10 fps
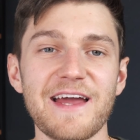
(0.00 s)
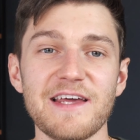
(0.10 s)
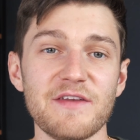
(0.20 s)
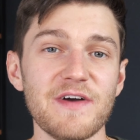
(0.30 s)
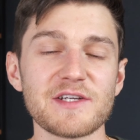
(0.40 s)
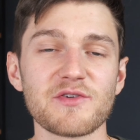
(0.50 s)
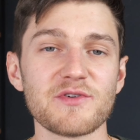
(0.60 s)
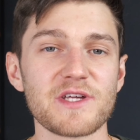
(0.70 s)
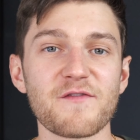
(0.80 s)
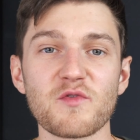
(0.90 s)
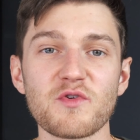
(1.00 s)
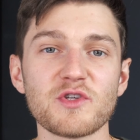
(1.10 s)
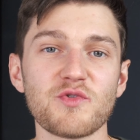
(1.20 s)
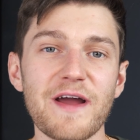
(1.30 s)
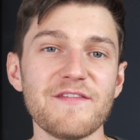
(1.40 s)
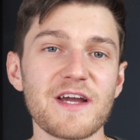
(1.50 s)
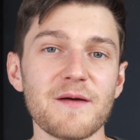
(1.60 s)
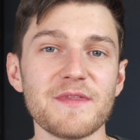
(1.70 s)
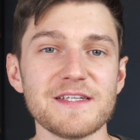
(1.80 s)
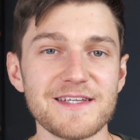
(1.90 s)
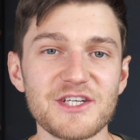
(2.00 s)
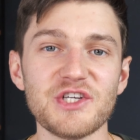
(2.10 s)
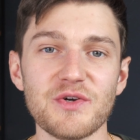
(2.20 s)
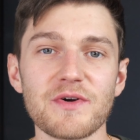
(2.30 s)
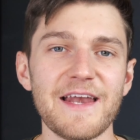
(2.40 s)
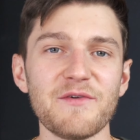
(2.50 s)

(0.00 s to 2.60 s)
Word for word: and investors, further driving up this issue.